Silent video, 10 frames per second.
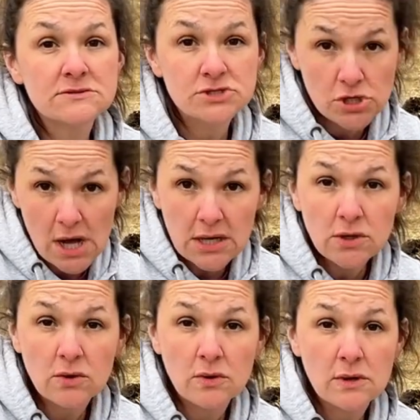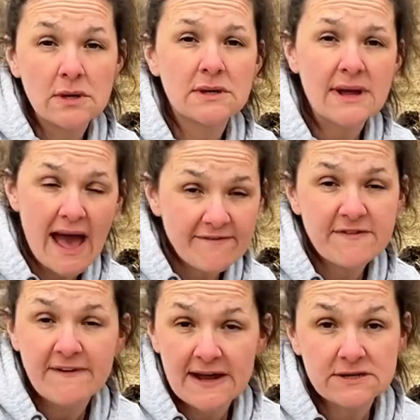truck or have a
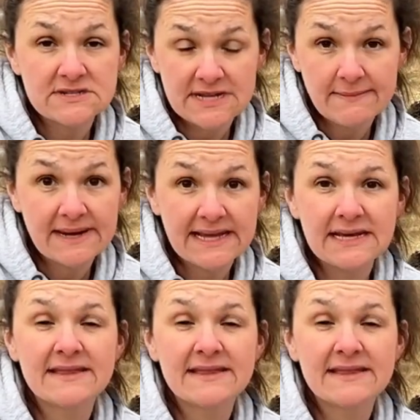friend or somebody